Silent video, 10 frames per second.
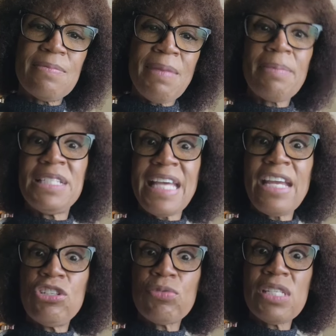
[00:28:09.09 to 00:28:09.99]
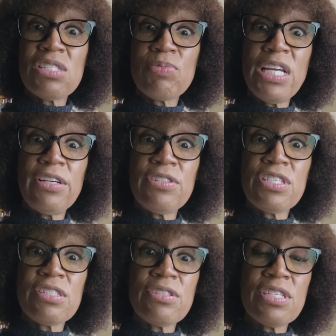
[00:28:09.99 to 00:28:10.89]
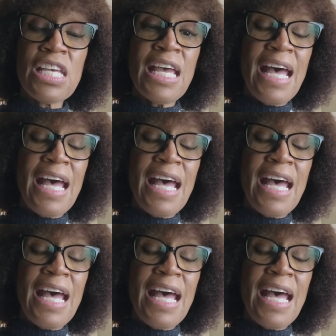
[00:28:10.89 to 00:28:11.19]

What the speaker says: Maybe Dangerous rehearsals.